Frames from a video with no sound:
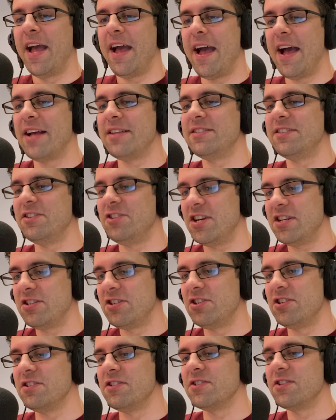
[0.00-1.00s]
and
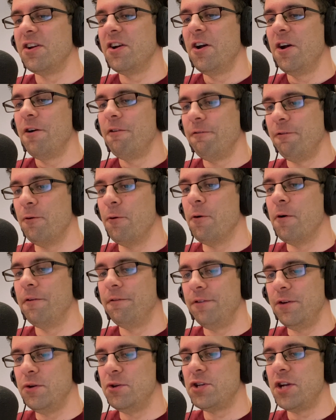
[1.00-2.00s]
suggestions for
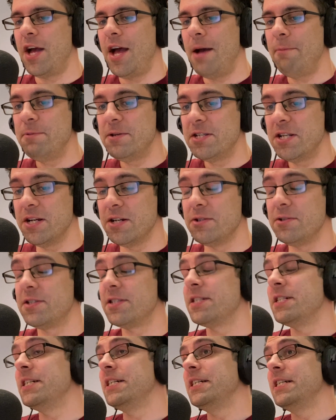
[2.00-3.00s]
future episodes.
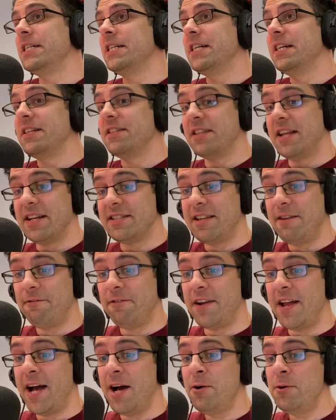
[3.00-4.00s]
So that's it for
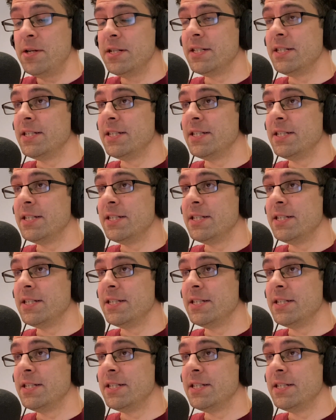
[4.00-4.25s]
now.